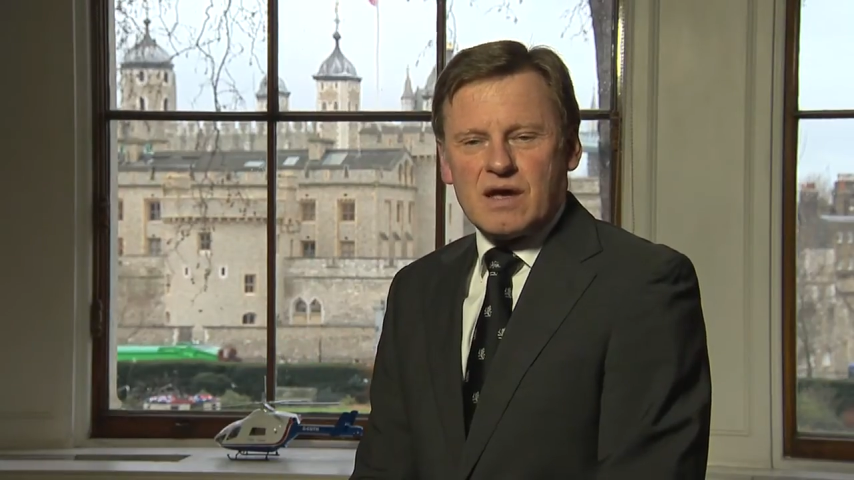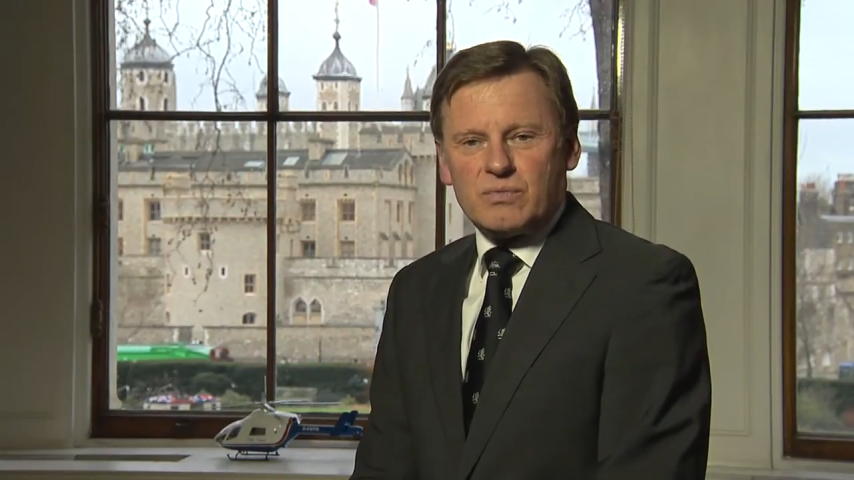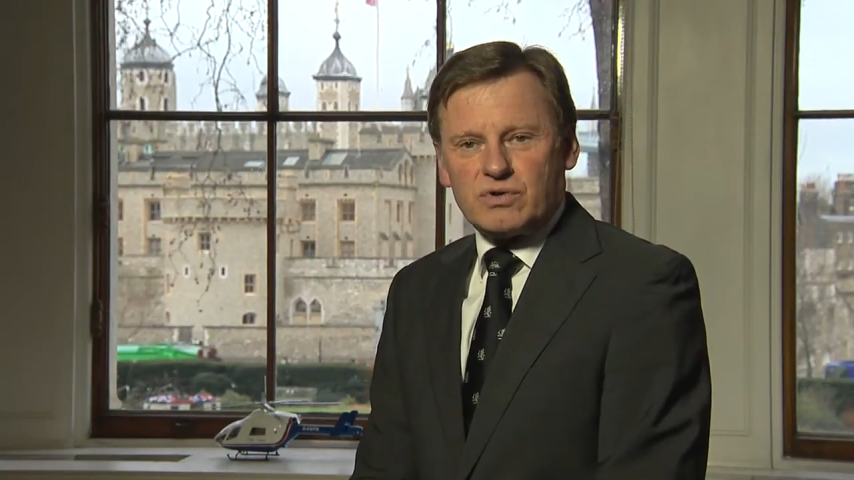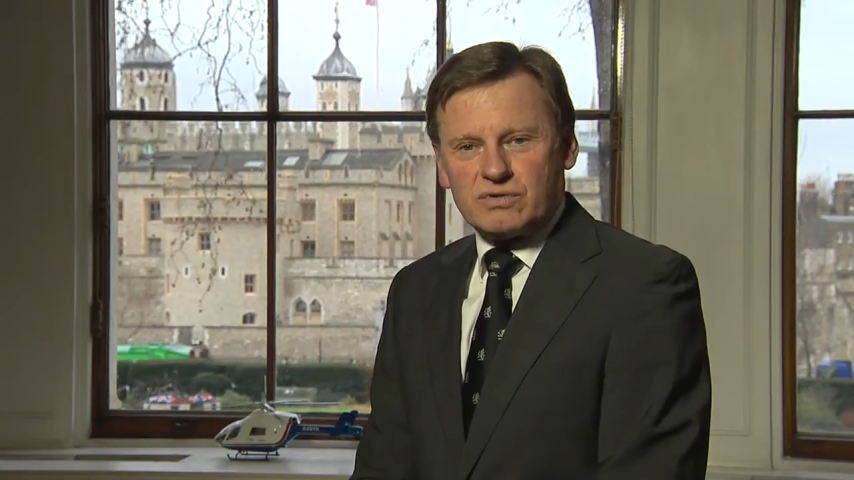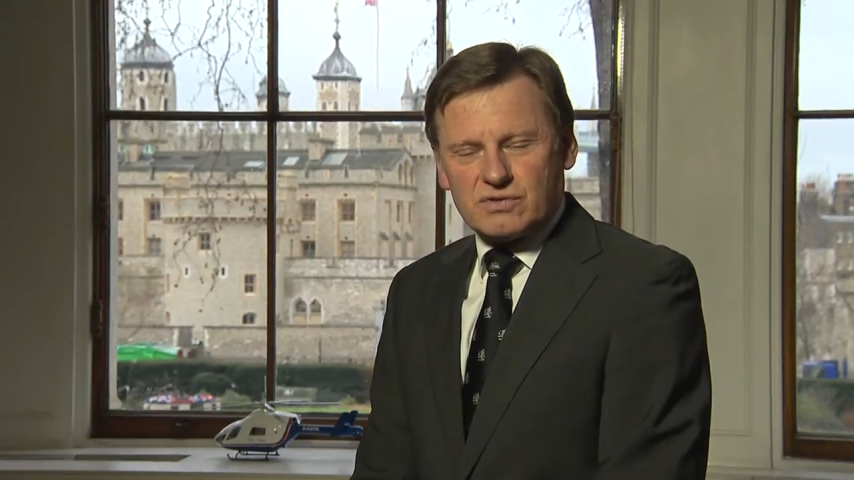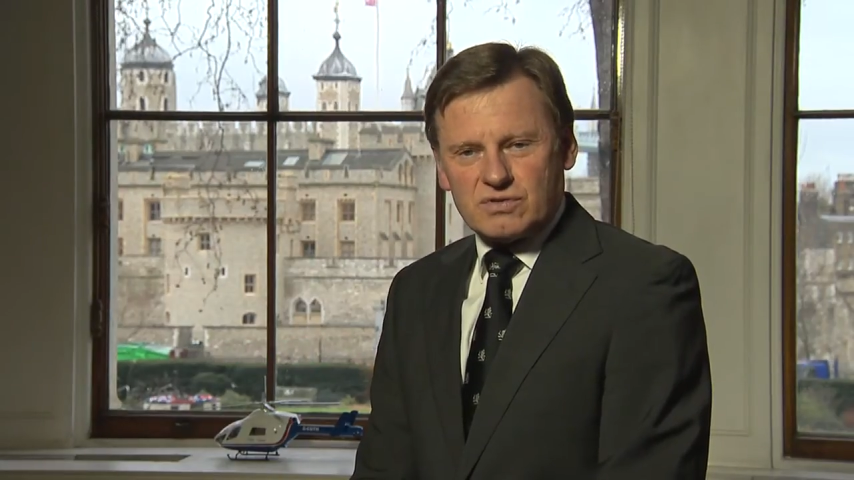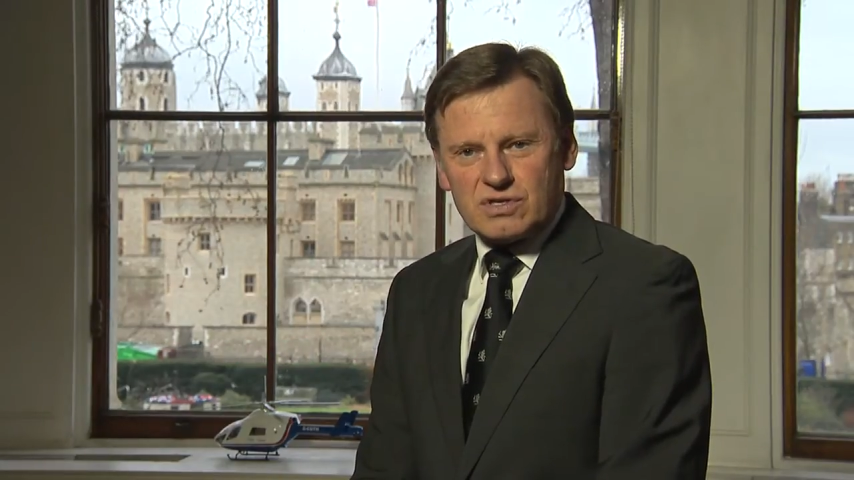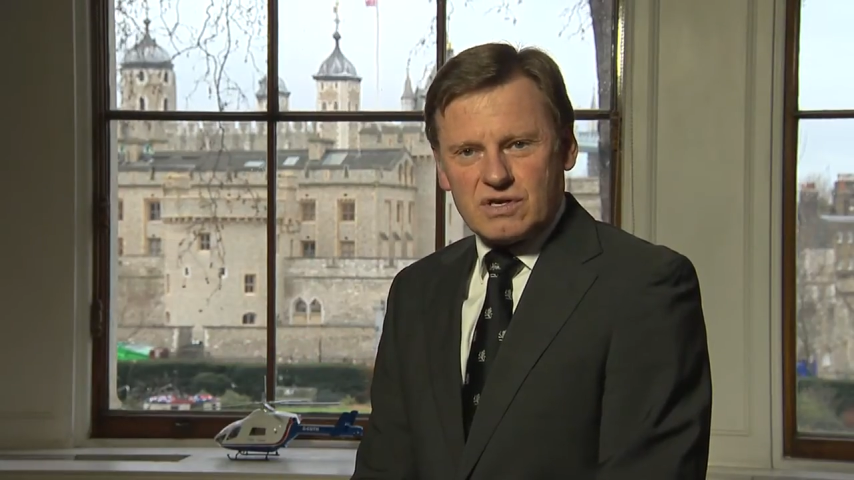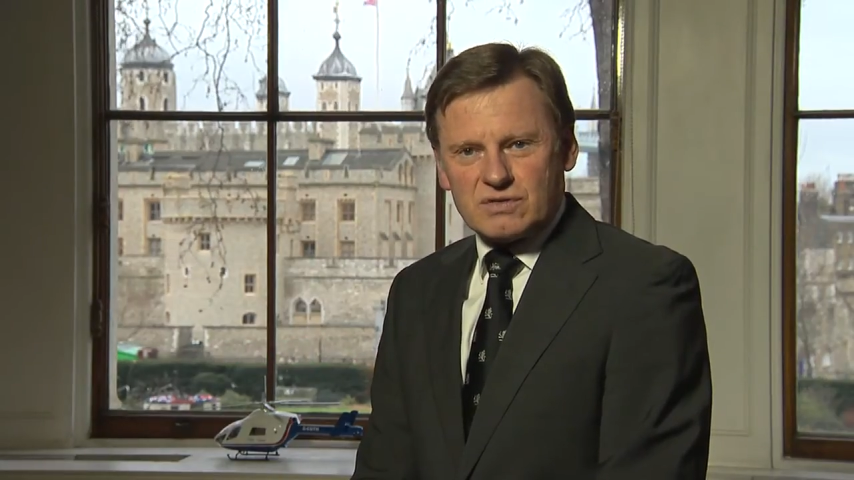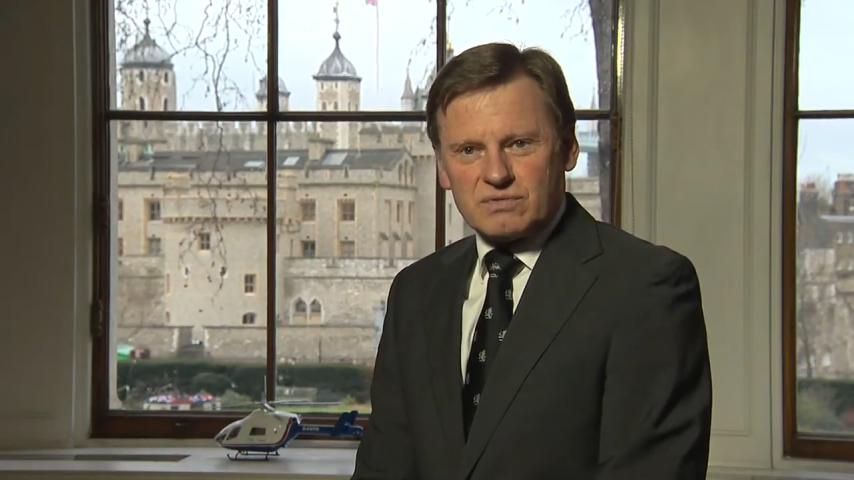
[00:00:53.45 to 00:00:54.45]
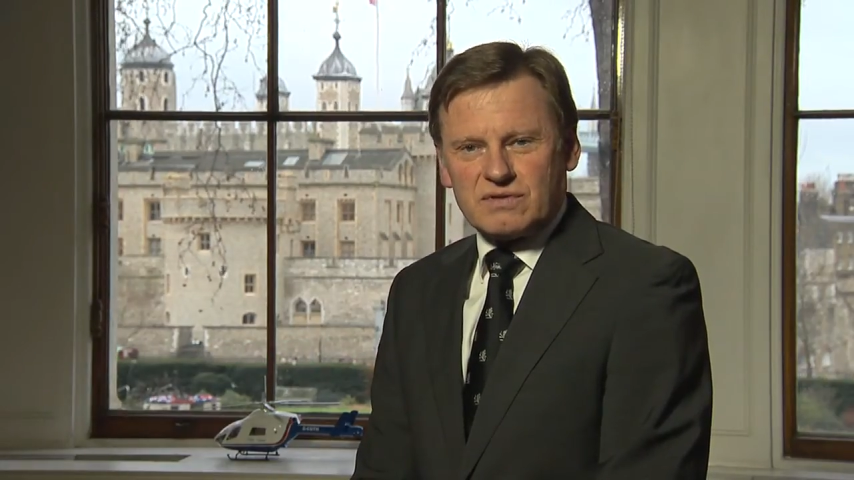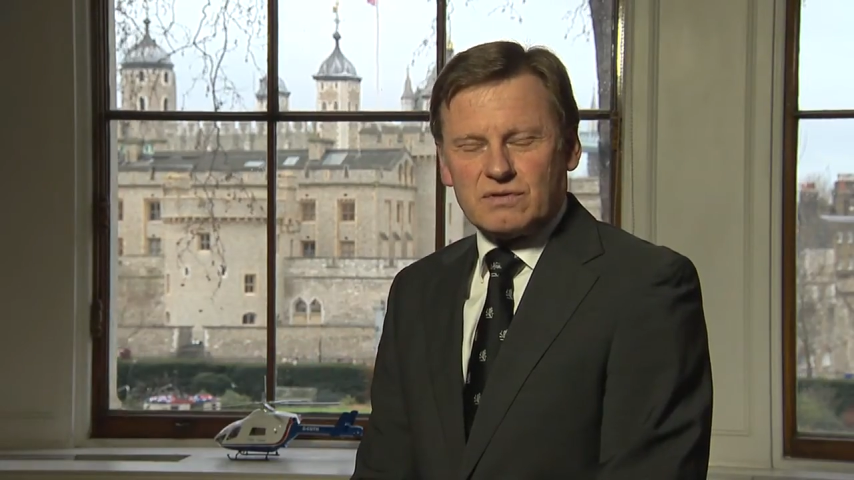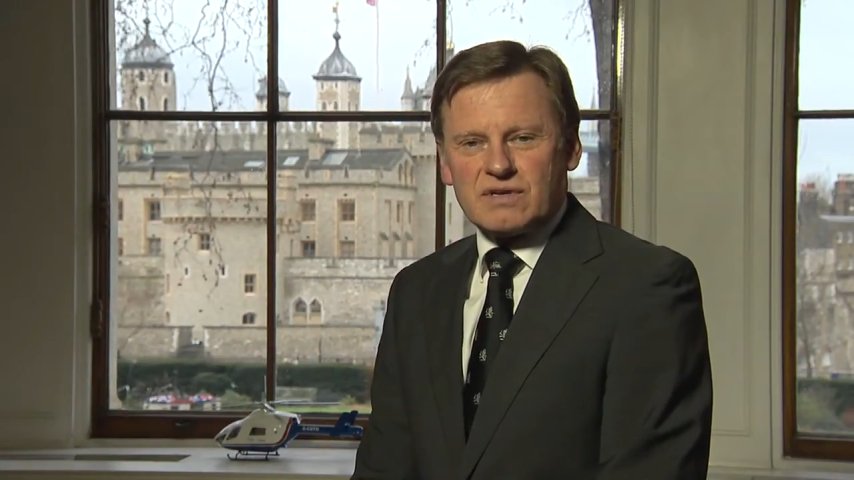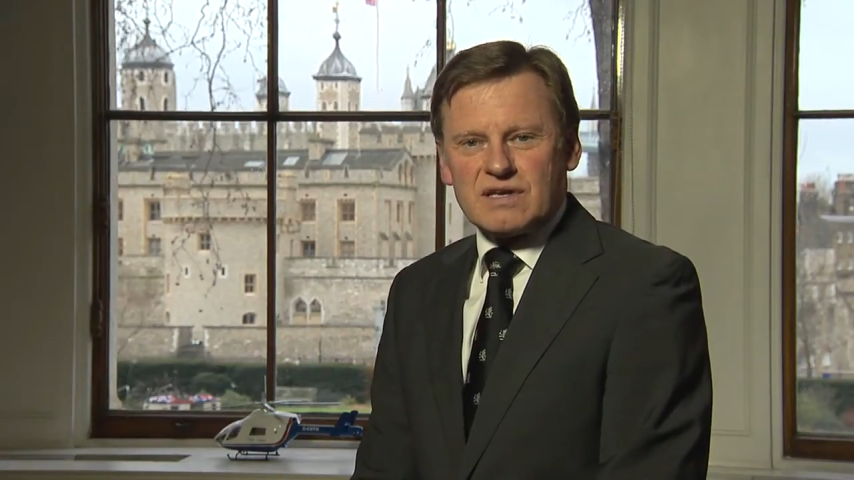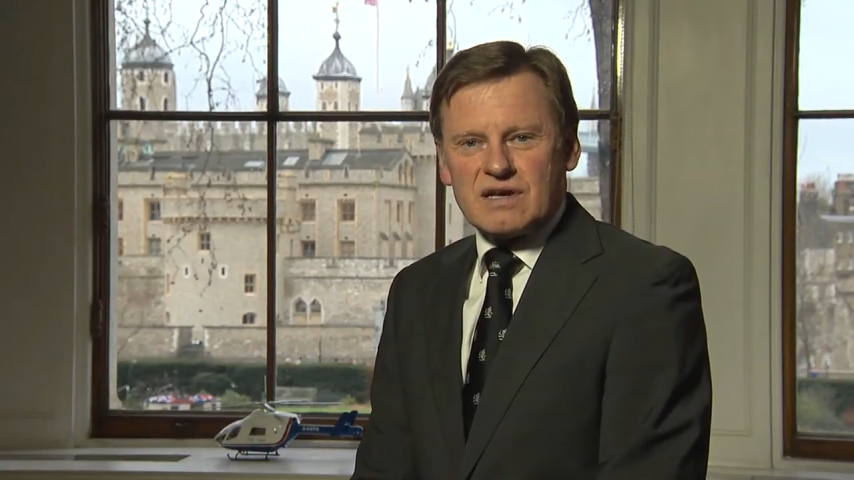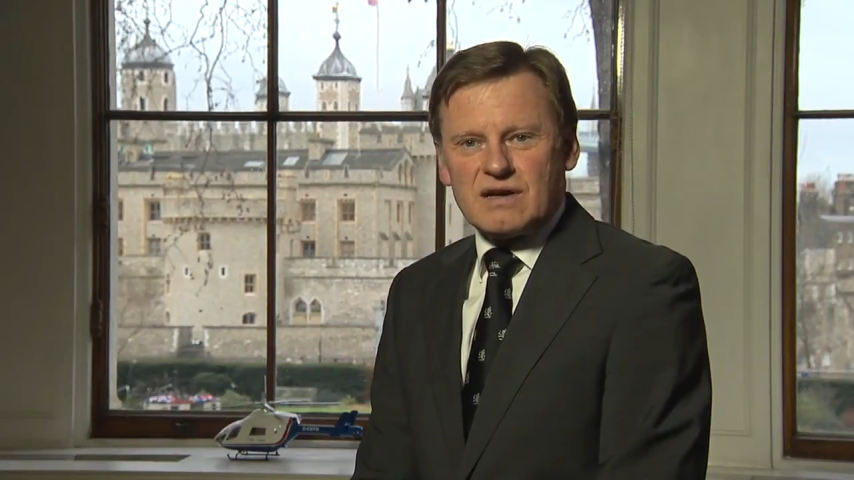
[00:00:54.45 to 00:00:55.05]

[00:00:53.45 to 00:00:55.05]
And we're also charged with looking